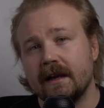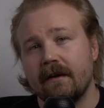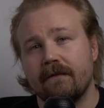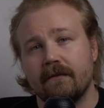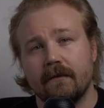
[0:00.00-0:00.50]

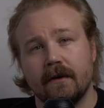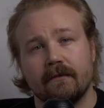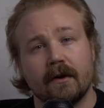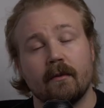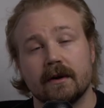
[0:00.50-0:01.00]

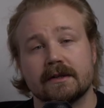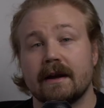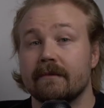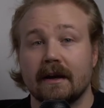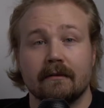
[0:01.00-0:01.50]
if I want
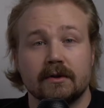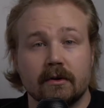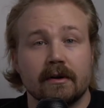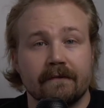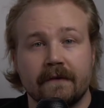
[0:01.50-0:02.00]
something
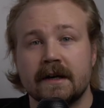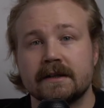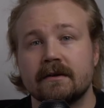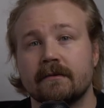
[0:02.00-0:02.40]
totally faster,